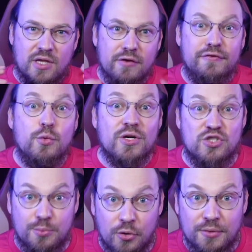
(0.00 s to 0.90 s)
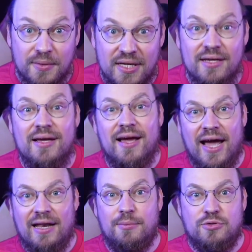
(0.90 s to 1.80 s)
If you want to support me
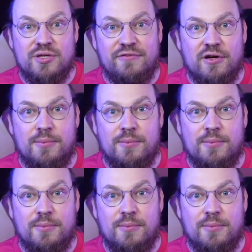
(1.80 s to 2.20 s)
and the Bootstrap Founder